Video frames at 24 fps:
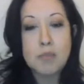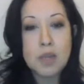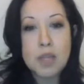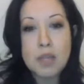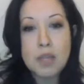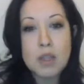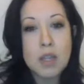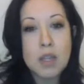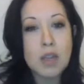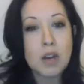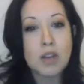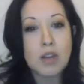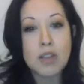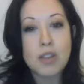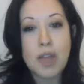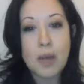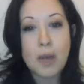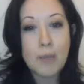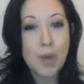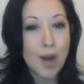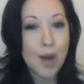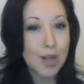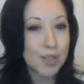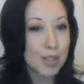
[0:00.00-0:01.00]
being there,
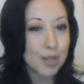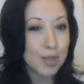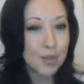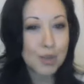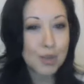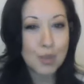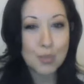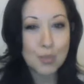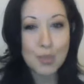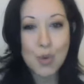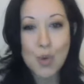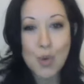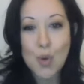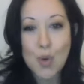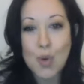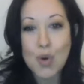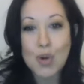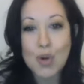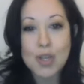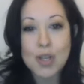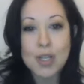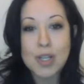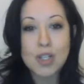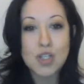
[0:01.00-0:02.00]
that positive
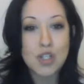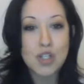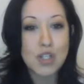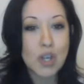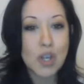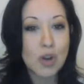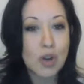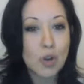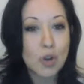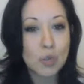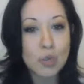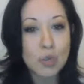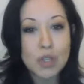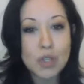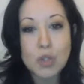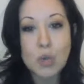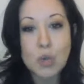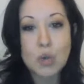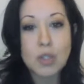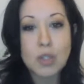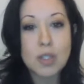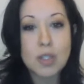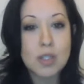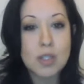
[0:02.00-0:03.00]
support and sharing
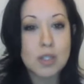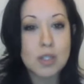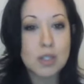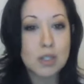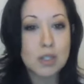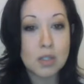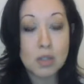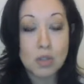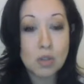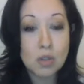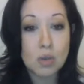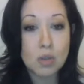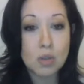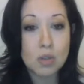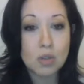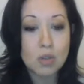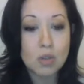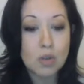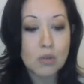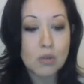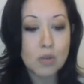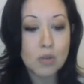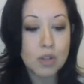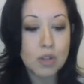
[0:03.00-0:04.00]
resources and so on
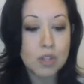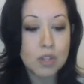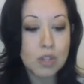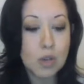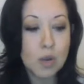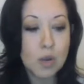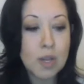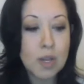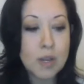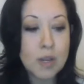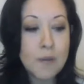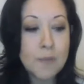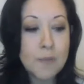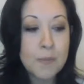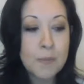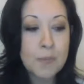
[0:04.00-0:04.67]
and so forth. So